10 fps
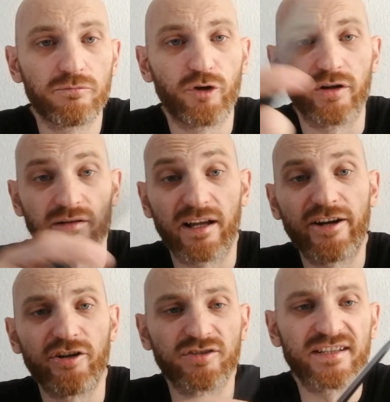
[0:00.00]
you're gonna
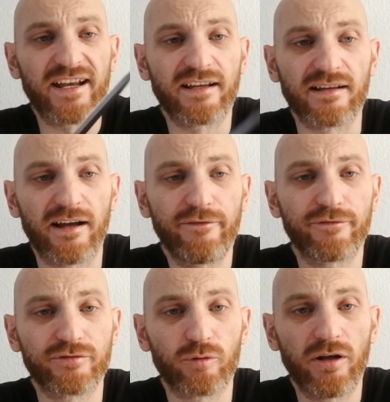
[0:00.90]
carry your second
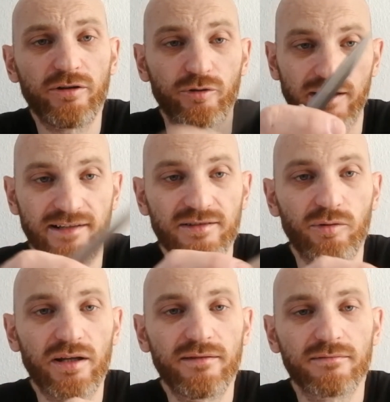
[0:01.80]
knife as well, your nicer
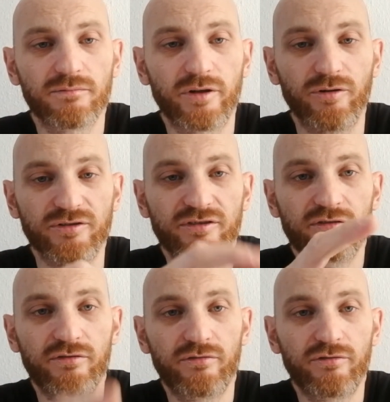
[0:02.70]
one,
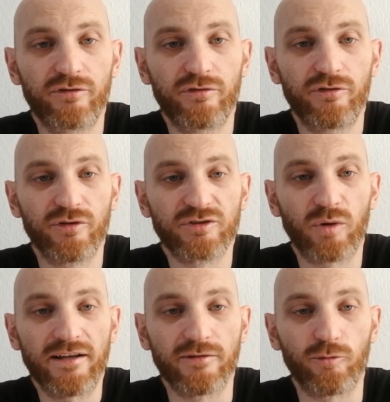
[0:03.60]
because 2 is
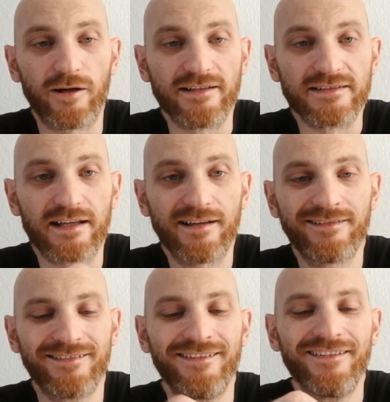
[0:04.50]
1 and 1 is
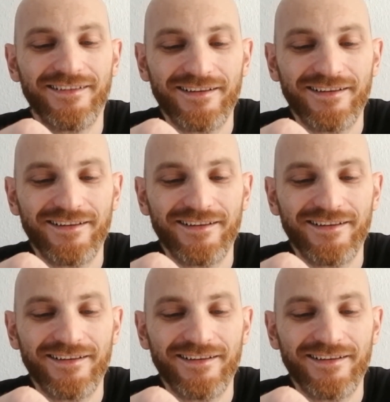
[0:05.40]
none.